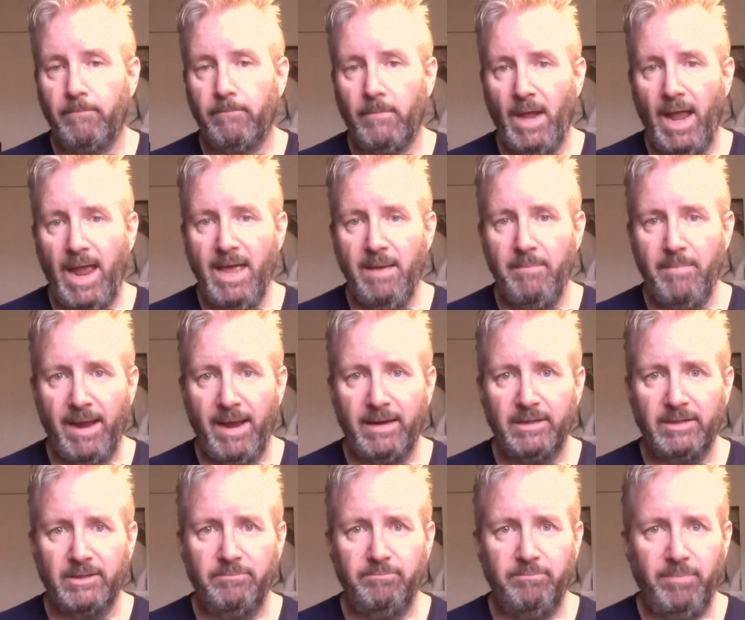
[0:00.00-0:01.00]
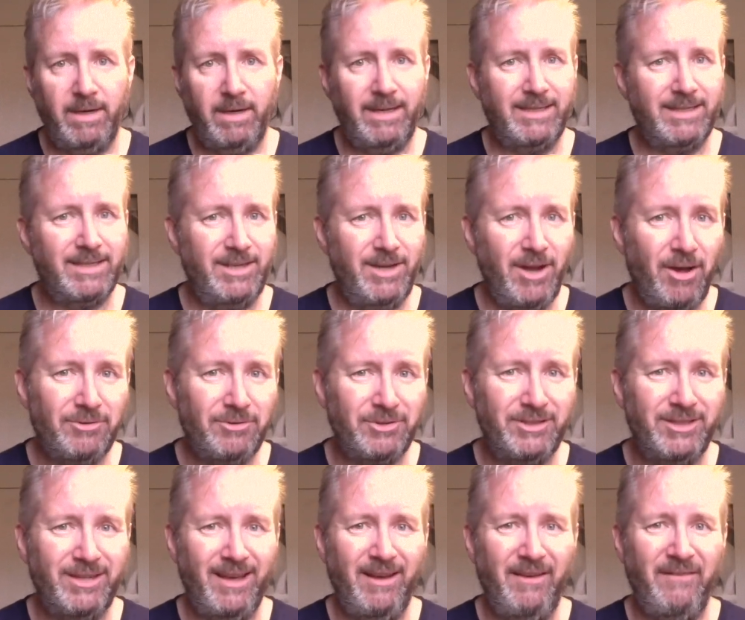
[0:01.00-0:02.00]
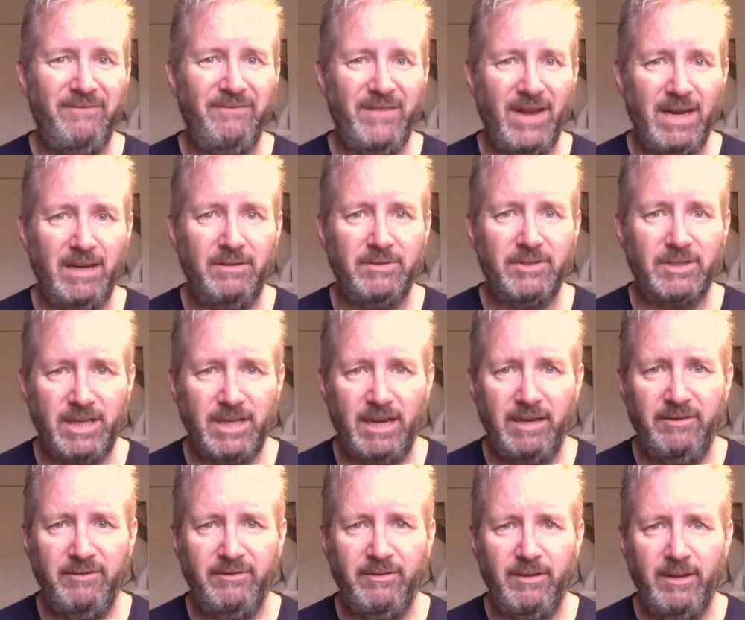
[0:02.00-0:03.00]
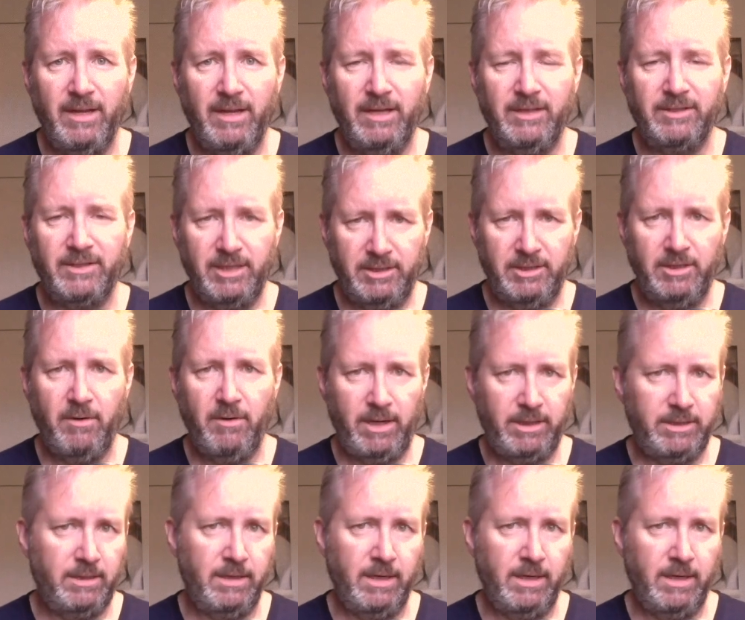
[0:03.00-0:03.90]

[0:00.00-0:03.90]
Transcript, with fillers: airbags but it's not a fail-safe situation